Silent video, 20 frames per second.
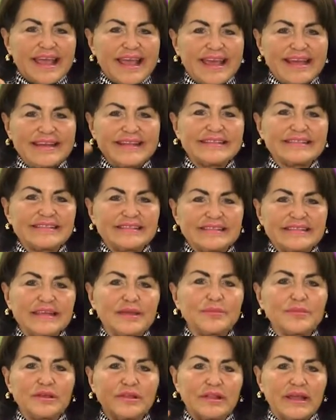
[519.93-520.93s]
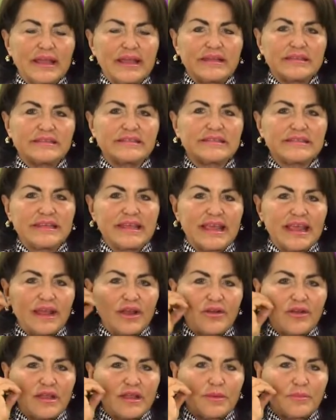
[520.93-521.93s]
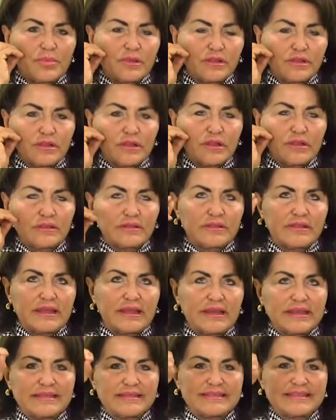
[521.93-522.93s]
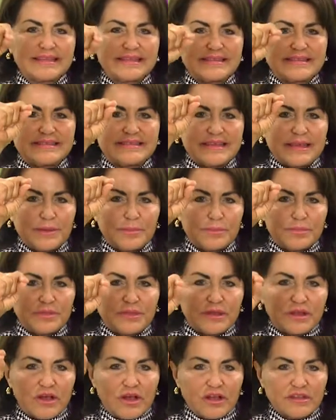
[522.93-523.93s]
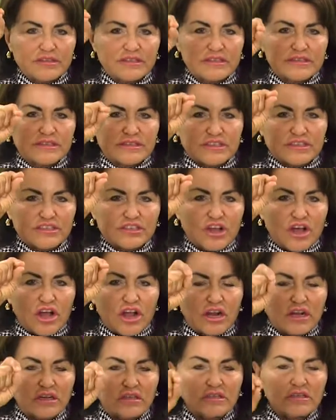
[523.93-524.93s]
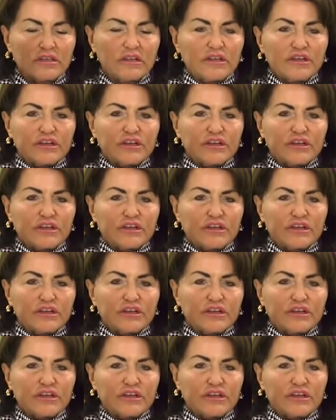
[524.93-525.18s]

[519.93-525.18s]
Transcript: and it stimulates the area that is the dip that causes the scar